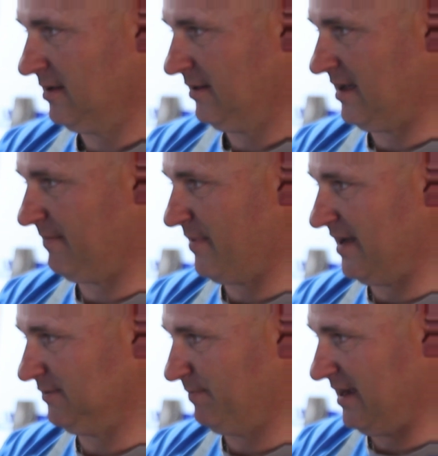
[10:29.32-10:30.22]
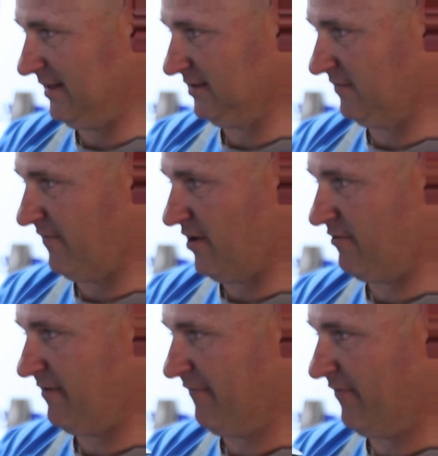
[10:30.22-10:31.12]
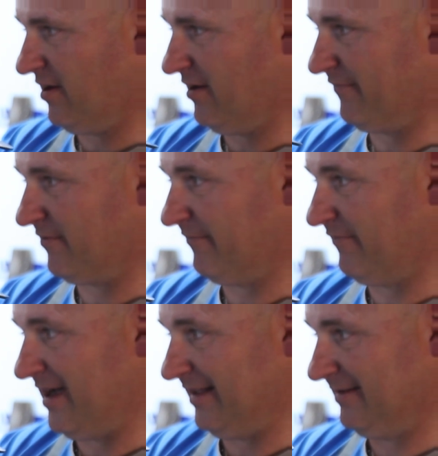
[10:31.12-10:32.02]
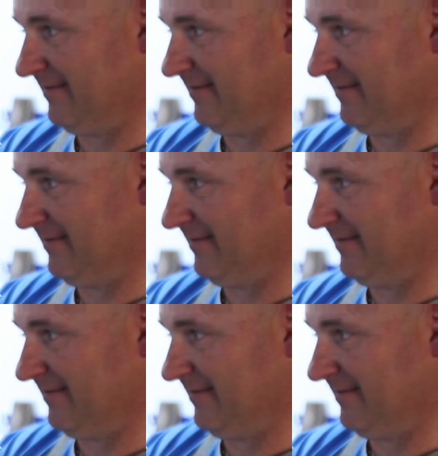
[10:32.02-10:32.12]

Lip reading: That base plate is very far from flat.